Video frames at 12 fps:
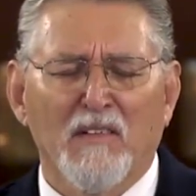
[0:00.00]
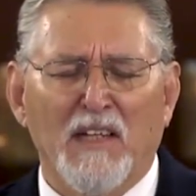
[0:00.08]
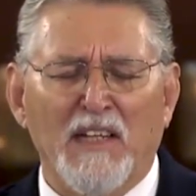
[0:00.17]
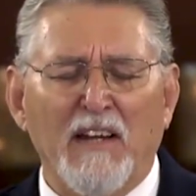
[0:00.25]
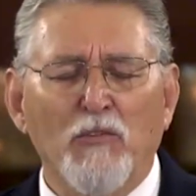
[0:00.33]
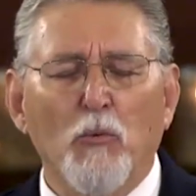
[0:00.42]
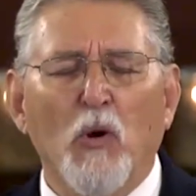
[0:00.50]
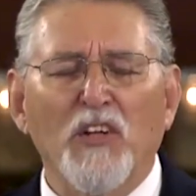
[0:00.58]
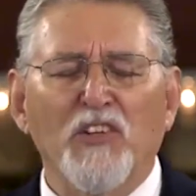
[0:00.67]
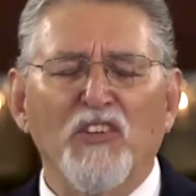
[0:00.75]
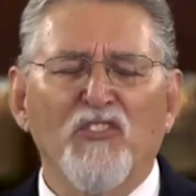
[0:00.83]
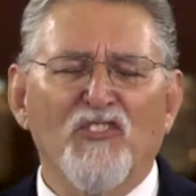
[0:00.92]
And
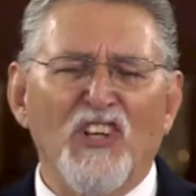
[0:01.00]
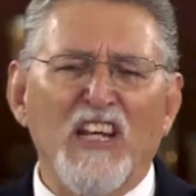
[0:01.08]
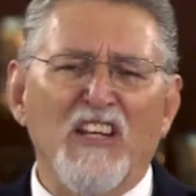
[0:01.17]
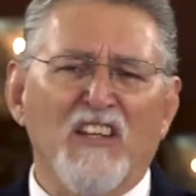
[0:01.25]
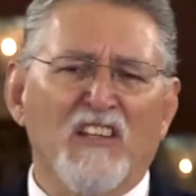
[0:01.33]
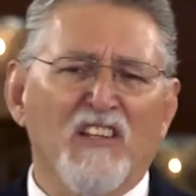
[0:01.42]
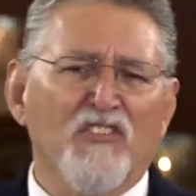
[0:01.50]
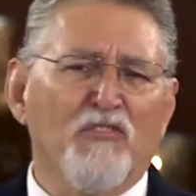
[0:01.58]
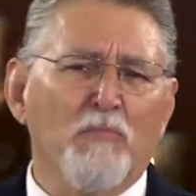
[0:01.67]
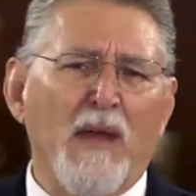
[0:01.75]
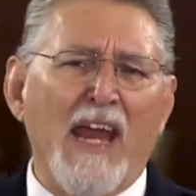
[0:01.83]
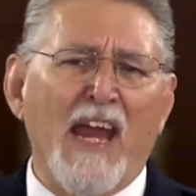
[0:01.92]
everyone could see that this
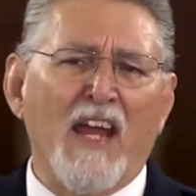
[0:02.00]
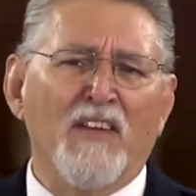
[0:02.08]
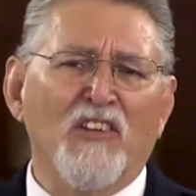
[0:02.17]
man,